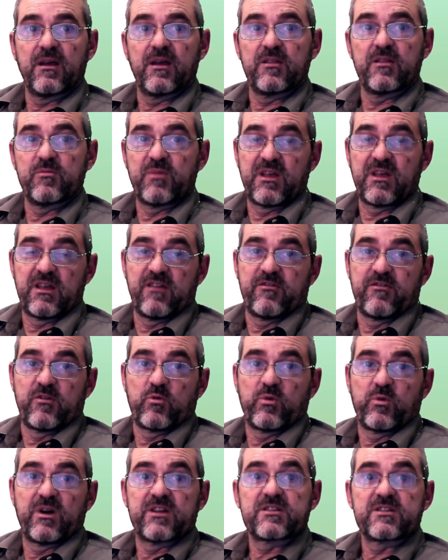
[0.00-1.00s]
And behavior
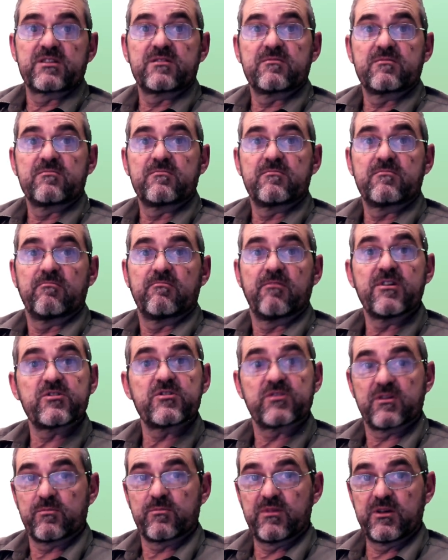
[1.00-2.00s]
was
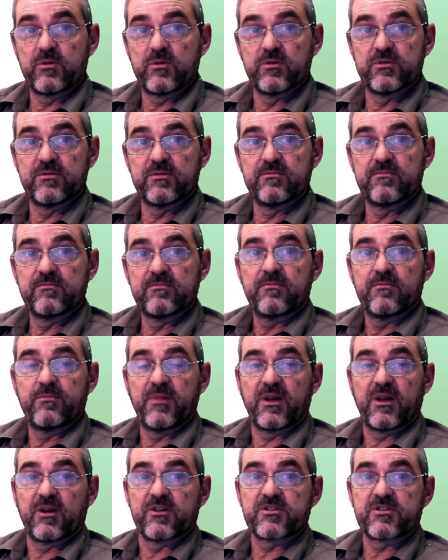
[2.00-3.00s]
reasonably good
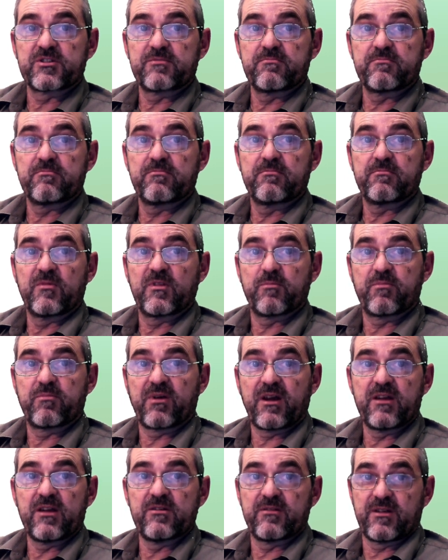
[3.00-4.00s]
because the
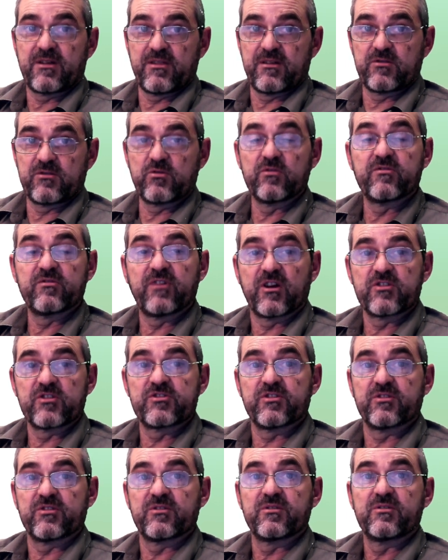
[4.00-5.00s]
prior and the true
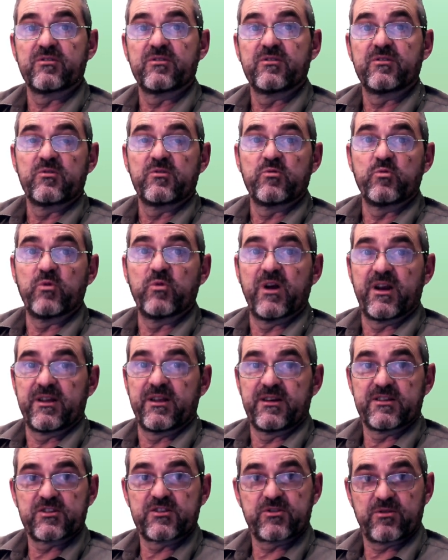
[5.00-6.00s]
function were
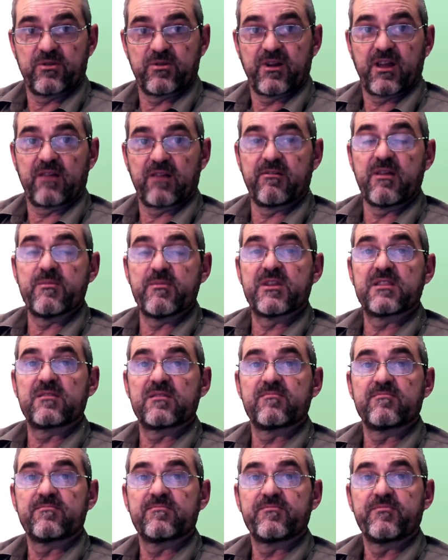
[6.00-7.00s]
in strong
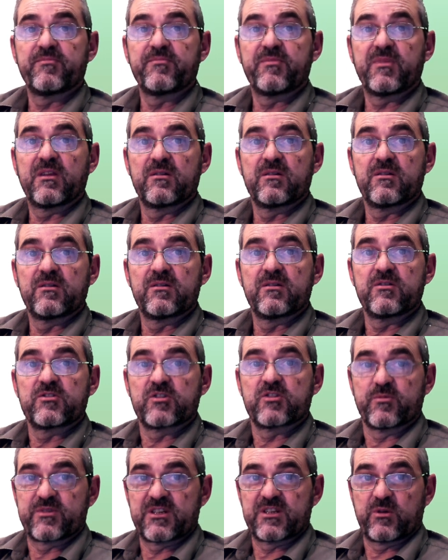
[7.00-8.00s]
agreement.
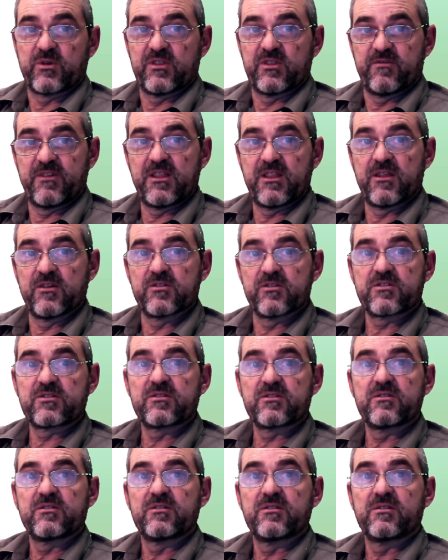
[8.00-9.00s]
Subsequent
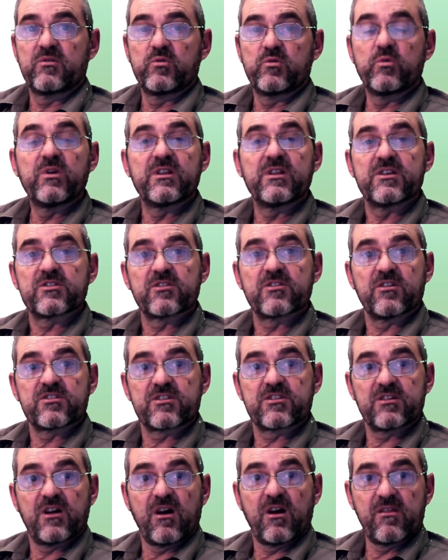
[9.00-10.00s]
videos will
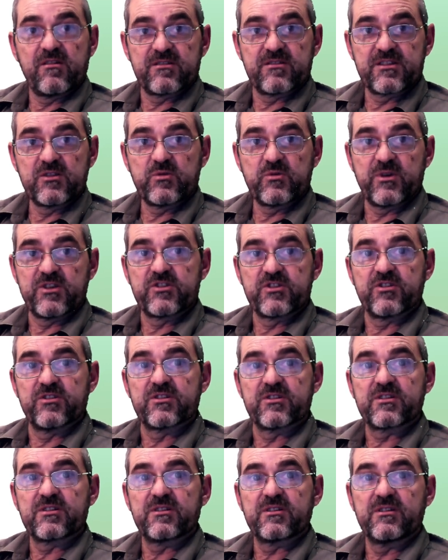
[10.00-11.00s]
discuss other
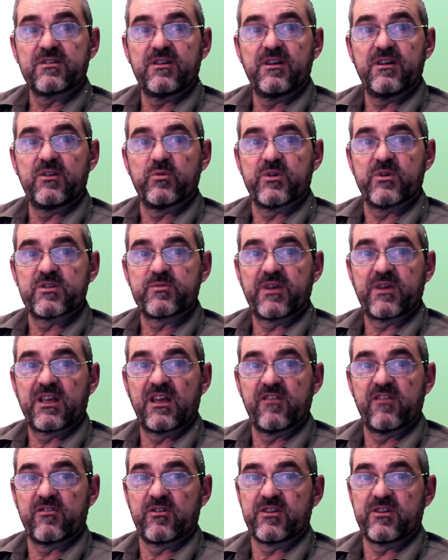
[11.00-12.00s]
situations in which
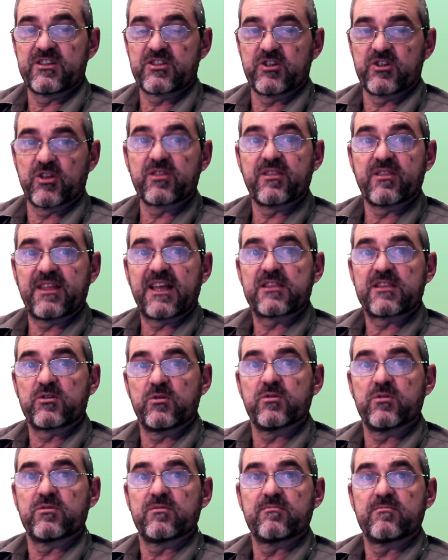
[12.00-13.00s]
behavior is not that
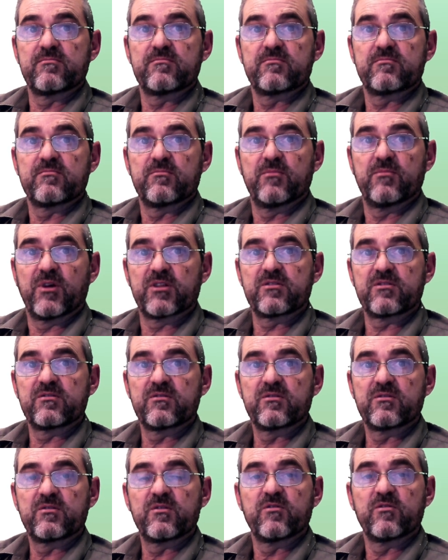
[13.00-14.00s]
good. But
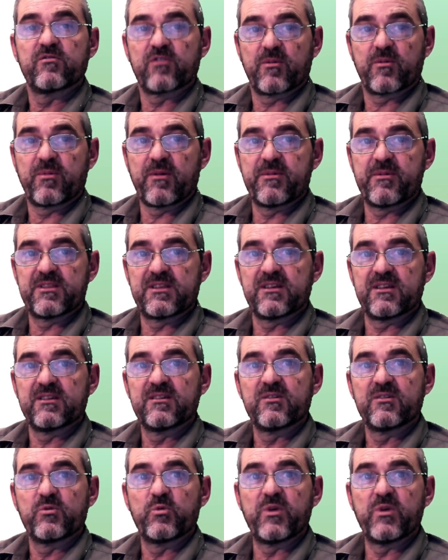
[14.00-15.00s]
for brevity,
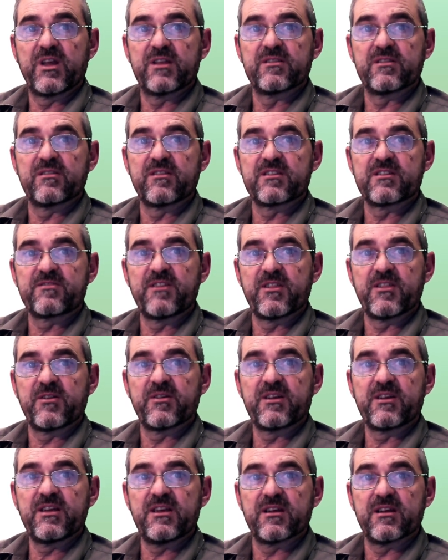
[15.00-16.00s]
we end this
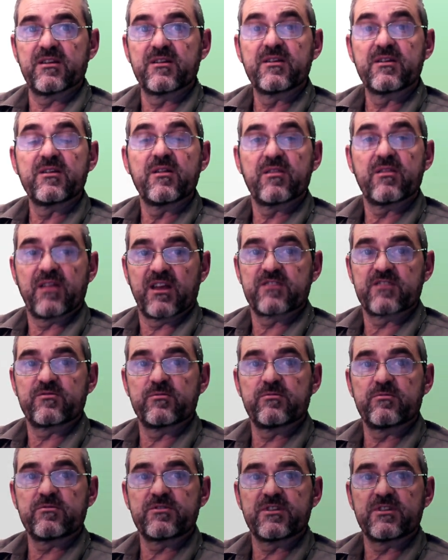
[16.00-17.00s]
video here. Thanks for
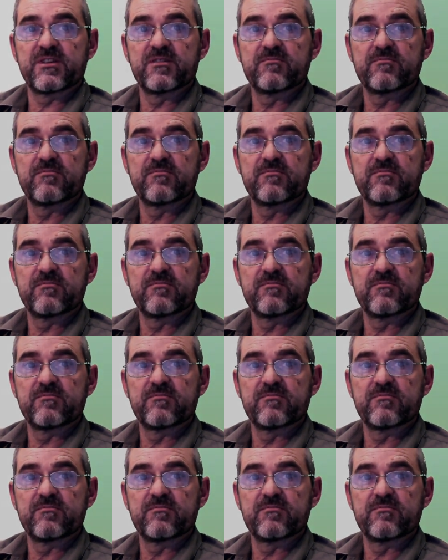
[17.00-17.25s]
watching.